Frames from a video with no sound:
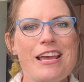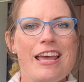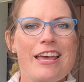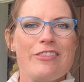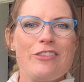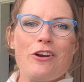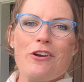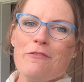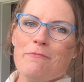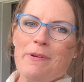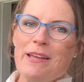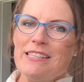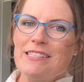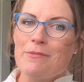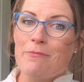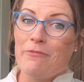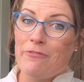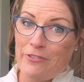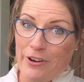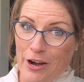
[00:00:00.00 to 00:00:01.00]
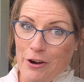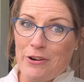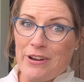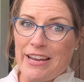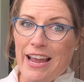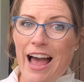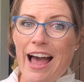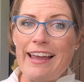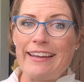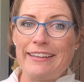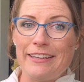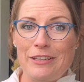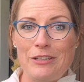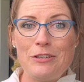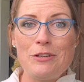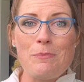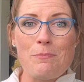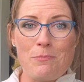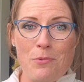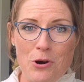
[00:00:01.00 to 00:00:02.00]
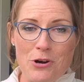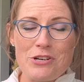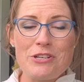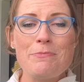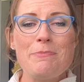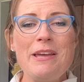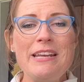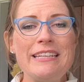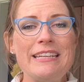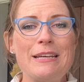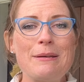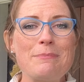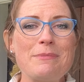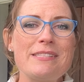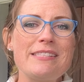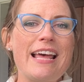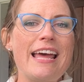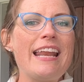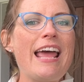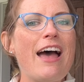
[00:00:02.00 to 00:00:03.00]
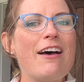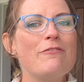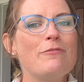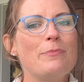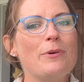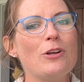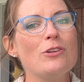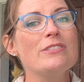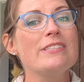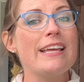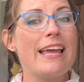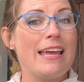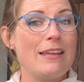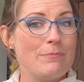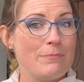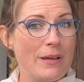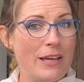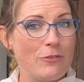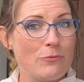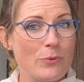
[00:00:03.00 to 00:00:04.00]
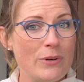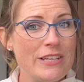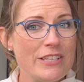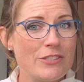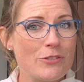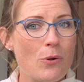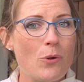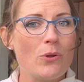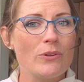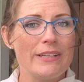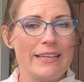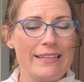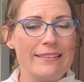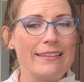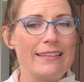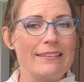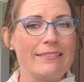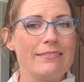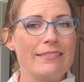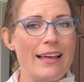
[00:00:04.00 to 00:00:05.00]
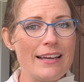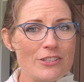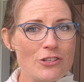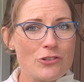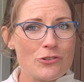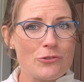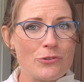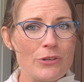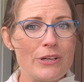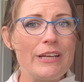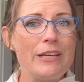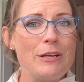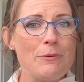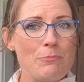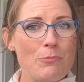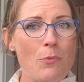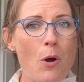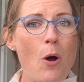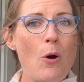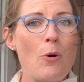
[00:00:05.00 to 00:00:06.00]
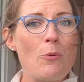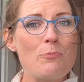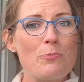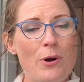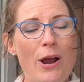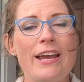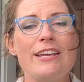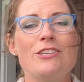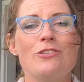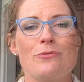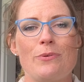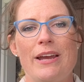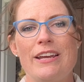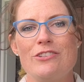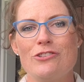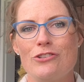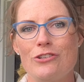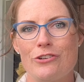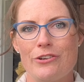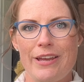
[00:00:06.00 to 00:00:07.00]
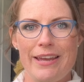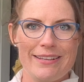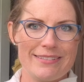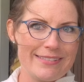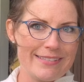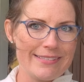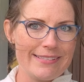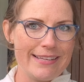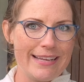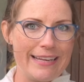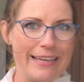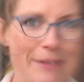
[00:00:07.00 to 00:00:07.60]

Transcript: There have been some very high-end barndominiums that have built and been resold in the luxury home price range near Kansas City.